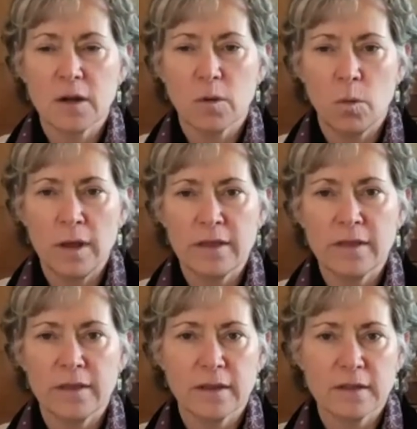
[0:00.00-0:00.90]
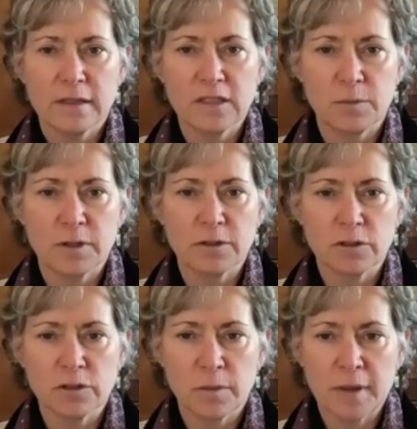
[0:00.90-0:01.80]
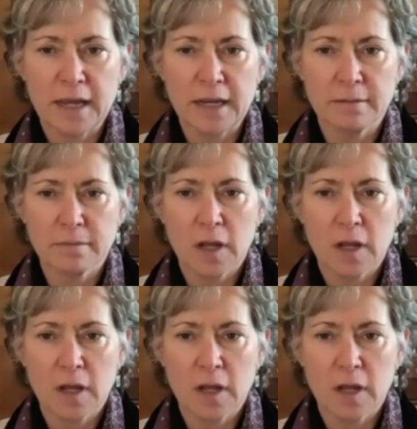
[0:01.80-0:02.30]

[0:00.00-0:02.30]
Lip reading: with the spiritual domain.